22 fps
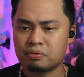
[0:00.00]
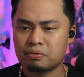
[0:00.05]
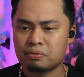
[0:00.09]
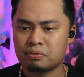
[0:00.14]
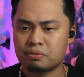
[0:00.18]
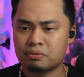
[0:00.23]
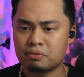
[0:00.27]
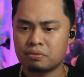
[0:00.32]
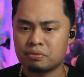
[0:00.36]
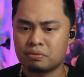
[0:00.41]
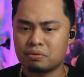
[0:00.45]

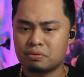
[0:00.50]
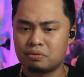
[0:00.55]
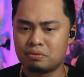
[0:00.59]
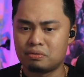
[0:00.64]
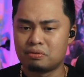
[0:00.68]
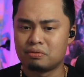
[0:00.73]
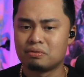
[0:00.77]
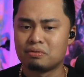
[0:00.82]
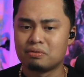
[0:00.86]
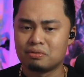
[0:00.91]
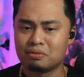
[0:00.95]

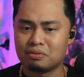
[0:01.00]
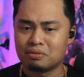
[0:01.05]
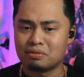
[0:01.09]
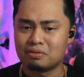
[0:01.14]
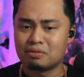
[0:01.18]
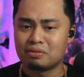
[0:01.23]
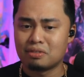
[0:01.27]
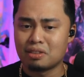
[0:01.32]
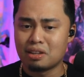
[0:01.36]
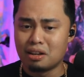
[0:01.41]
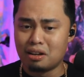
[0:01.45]

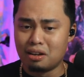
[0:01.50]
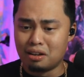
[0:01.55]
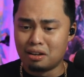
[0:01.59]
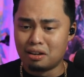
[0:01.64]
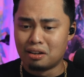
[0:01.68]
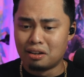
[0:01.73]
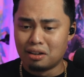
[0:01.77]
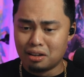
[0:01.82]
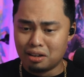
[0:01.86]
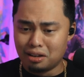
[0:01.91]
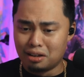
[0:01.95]

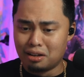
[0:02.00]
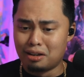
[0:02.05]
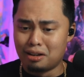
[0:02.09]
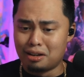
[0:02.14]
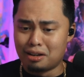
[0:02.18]
No words are spoken by the person on screen.